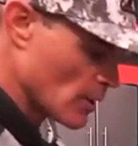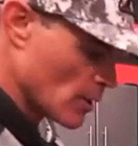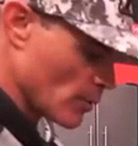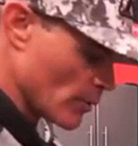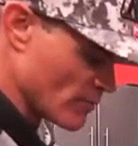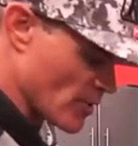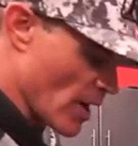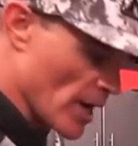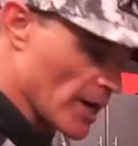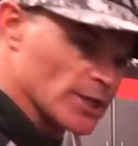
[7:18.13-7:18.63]

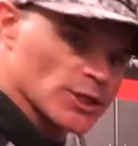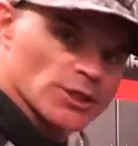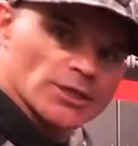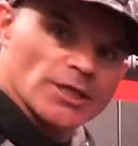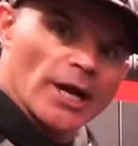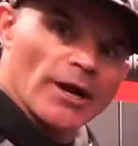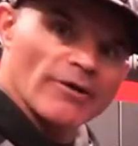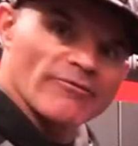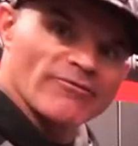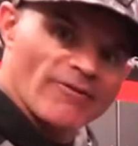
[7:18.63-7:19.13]
we've kind of just
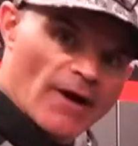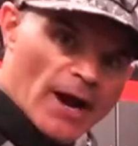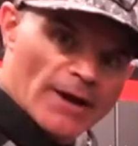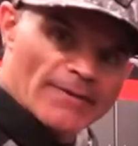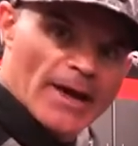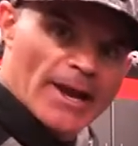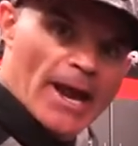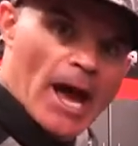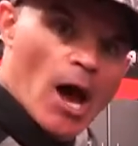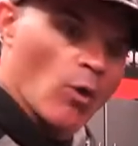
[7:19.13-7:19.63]
got to
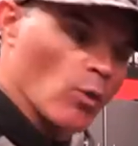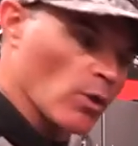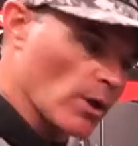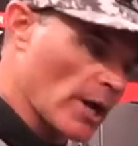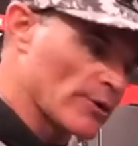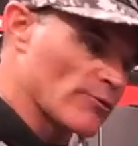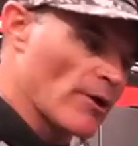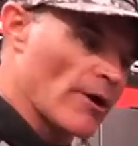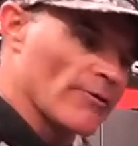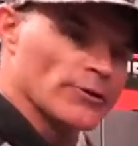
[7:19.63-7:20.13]
find that out. Well,
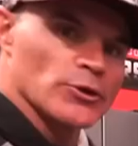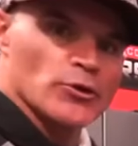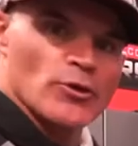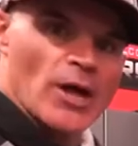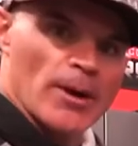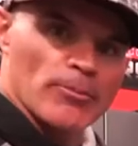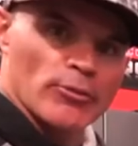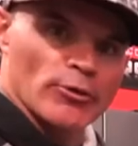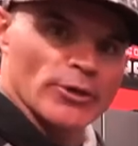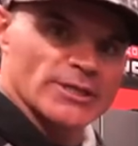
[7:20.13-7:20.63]
I'd rather do
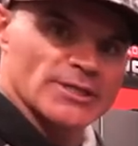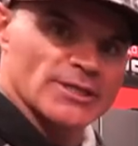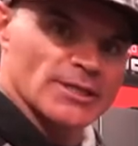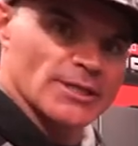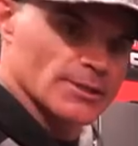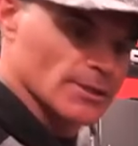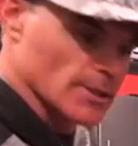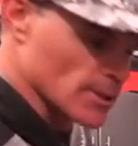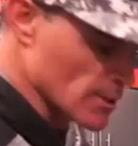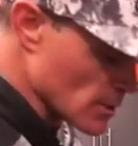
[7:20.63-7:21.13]
that
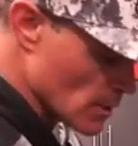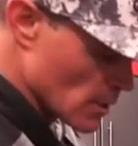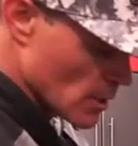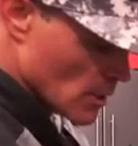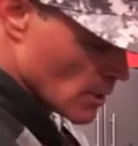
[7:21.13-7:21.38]
pre-season.